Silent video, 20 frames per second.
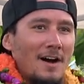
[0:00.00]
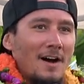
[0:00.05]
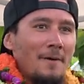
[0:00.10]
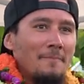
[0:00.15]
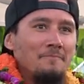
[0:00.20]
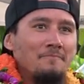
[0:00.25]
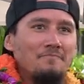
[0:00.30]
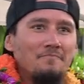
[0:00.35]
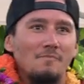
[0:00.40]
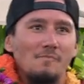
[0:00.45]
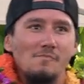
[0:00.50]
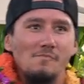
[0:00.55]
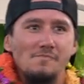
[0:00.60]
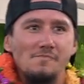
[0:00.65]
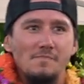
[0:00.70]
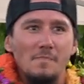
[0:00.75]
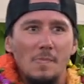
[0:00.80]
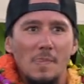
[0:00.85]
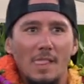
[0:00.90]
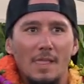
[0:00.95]
um,
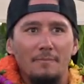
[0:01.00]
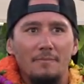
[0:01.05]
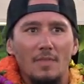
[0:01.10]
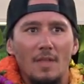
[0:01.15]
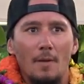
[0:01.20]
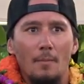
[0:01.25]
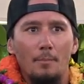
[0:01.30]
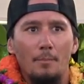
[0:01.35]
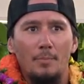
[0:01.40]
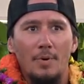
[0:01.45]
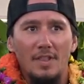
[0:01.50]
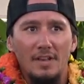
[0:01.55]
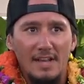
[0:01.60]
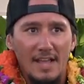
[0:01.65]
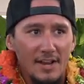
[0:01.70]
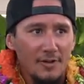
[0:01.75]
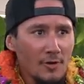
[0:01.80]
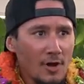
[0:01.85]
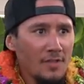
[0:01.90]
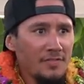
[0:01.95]
but
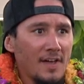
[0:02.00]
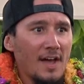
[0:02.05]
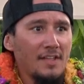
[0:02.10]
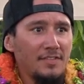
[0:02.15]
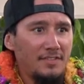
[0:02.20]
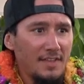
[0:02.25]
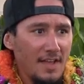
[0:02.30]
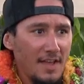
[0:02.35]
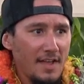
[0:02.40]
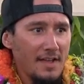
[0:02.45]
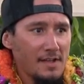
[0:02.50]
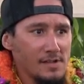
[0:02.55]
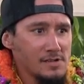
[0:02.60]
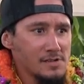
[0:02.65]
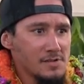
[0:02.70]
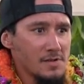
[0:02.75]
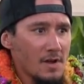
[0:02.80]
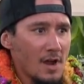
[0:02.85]
later on that day,